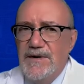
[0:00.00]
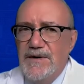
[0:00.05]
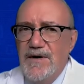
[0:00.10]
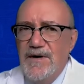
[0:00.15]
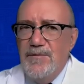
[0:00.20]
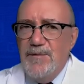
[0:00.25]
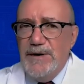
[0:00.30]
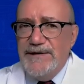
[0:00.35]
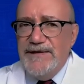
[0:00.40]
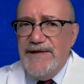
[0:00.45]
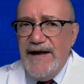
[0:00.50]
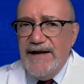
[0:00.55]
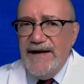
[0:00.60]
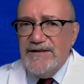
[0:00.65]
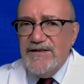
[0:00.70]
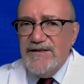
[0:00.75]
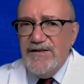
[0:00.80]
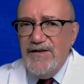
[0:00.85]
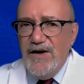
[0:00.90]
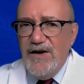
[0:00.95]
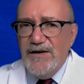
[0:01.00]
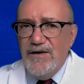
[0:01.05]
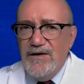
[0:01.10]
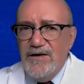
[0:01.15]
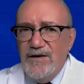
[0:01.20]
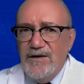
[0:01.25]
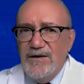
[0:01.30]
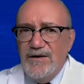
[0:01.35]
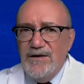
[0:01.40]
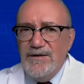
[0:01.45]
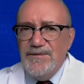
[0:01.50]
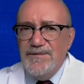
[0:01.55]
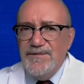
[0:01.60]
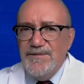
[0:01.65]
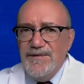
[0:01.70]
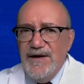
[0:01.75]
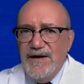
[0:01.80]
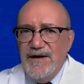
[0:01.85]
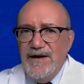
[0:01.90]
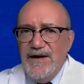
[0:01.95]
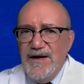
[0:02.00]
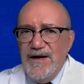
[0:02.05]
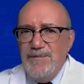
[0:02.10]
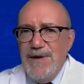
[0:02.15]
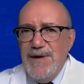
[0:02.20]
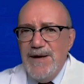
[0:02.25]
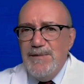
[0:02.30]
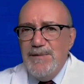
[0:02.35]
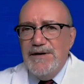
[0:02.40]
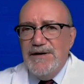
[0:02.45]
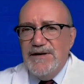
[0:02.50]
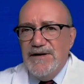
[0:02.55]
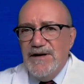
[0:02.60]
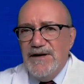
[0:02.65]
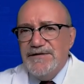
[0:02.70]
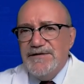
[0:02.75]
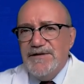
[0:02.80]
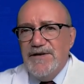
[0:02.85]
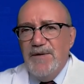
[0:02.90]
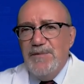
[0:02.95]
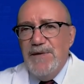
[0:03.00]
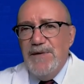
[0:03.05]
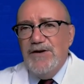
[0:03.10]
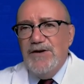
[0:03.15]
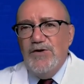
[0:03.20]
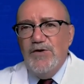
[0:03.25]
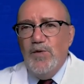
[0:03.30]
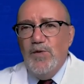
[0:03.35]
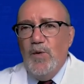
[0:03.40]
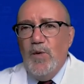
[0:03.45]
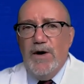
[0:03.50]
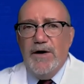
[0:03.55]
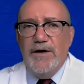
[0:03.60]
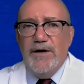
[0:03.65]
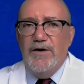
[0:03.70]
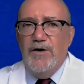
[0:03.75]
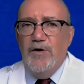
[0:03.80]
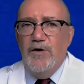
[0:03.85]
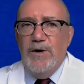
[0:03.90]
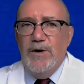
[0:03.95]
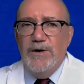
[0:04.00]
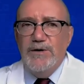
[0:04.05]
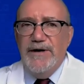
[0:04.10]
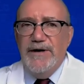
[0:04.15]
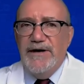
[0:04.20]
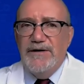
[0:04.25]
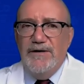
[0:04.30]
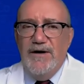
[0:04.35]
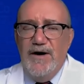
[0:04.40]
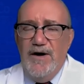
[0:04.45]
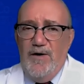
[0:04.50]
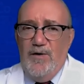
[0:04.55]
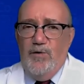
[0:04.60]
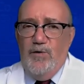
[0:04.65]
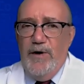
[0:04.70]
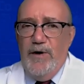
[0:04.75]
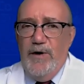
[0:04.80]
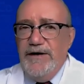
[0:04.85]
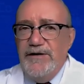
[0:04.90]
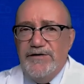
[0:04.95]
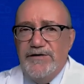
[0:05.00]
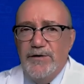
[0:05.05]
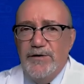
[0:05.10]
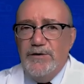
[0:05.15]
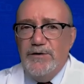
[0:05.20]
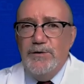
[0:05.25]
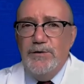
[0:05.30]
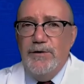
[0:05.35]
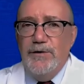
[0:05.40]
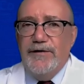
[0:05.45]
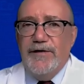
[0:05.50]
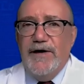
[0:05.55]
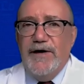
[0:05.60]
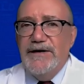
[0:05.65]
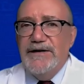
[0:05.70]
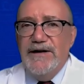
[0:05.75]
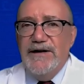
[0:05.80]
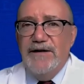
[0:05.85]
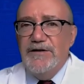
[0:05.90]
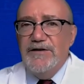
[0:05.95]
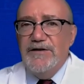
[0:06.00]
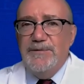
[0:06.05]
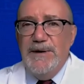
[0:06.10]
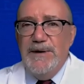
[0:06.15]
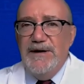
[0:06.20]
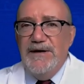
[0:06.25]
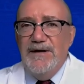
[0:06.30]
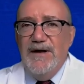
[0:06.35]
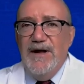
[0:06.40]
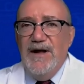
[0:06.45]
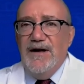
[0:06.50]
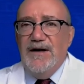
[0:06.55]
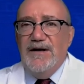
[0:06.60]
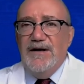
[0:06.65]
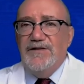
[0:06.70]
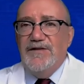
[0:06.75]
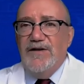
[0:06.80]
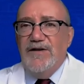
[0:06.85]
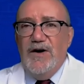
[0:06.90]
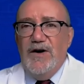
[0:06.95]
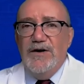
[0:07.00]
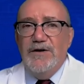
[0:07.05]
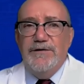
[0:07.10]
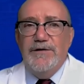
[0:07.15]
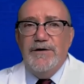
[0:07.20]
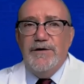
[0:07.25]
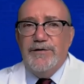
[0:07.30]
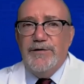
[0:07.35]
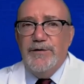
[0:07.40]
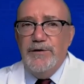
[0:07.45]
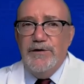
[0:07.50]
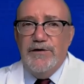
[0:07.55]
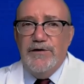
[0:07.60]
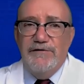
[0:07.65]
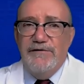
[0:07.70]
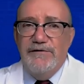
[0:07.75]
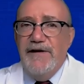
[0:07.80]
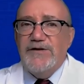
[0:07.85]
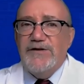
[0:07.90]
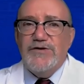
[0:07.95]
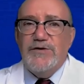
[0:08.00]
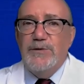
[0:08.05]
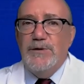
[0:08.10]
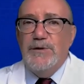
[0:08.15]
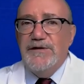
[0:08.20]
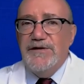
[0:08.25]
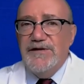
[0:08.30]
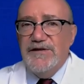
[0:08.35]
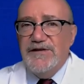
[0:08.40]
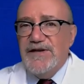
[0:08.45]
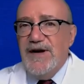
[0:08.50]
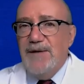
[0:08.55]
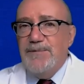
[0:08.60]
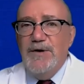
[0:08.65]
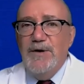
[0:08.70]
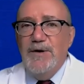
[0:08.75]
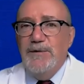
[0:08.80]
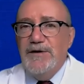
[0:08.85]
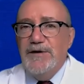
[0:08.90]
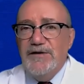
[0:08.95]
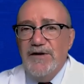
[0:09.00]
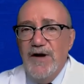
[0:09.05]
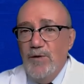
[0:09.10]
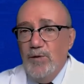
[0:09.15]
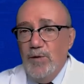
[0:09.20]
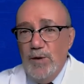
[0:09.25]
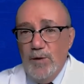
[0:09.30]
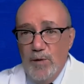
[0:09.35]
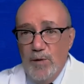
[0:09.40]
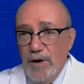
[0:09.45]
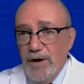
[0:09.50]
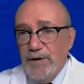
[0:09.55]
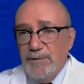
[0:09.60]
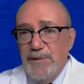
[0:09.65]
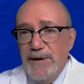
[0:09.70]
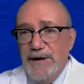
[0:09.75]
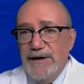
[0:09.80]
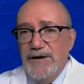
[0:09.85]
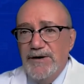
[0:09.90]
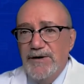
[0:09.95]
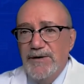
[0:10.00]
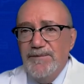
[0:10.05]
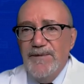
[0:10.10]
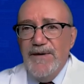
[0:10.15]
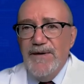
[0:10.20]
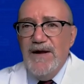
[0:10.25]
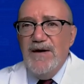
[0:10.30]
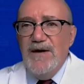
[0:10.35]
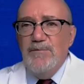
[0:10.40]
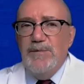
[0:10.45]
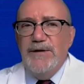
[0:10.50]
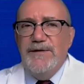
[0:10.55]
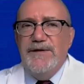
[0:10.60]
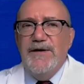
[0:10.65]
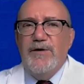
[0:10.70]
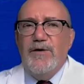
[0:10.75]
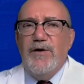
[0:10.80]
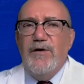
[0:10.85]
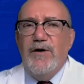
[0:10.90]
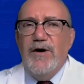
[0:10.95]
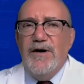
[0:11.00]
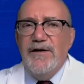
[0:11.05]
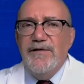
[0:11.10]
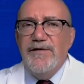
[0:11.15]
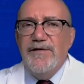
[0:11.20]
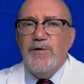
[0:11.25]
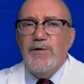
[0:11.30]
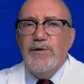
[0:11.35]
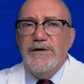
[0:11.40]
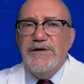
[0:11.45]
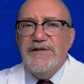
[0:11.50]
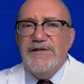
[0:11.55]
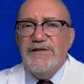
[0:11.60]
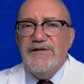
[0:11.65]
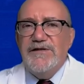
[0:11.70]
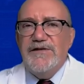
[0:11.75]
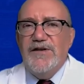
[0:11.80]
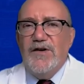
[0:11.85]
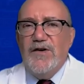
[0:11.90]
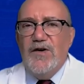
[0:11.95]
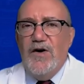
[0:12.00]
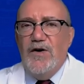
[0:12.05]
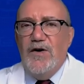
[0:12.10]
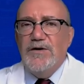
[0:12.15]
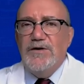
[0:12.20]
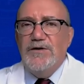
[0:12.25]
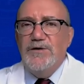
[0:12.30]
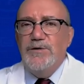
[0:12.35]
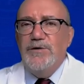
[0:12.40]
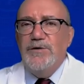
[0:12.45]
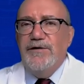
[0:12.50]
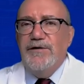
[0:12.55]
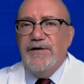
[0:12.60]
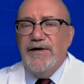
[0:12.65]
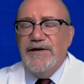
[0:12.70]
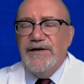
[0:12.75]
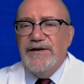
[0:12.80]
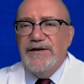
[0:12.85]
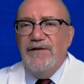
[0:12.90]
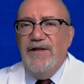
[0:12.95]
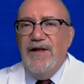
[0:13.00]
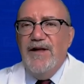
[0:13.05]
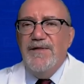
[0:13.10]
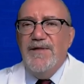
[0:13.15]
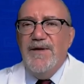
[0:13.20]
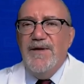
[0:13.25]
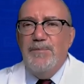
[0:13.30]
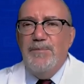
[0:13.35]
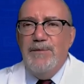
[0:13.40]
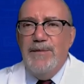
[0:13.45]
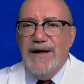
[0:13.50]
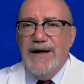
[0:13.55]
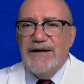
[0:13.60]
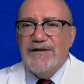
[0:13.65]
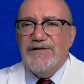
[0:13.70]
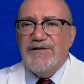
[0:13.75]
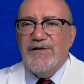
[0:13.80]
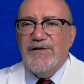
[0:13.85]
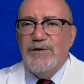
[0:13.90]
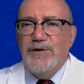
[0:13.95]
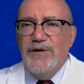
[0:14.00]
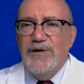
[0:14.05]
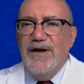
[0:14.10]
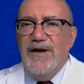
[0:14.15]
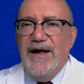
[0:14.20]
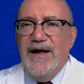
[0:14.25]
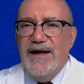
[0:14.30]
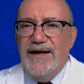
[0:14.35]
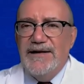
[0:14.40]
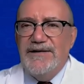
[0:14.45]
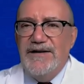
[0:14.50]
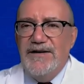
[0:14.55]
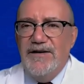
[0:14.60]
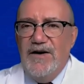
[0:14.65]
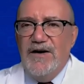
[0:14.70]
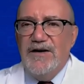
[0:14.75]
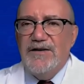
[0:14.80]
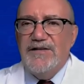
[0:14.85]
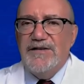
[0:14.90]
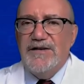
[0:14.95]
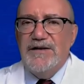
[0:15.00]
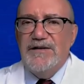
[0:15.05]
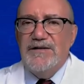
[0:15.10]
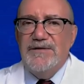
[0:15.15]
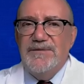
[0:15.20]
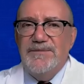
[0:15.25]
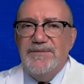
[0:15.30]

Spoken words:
But that's not all. It may be enough to make you want to go out and raise your glutathione levels because all of your fruits and vegetables and supplements will work better. But there are other reasons to call glutathione the master antioxidant.